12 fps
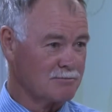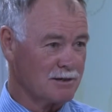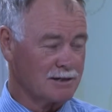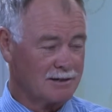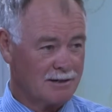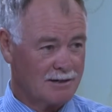
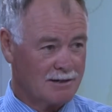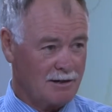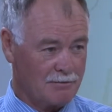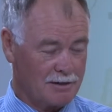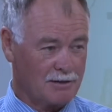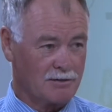But I've
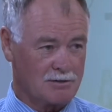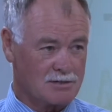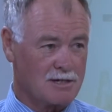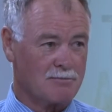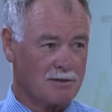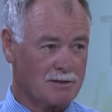had a look at
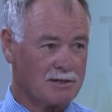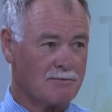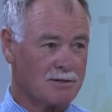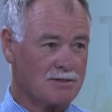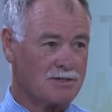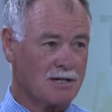some of the damage,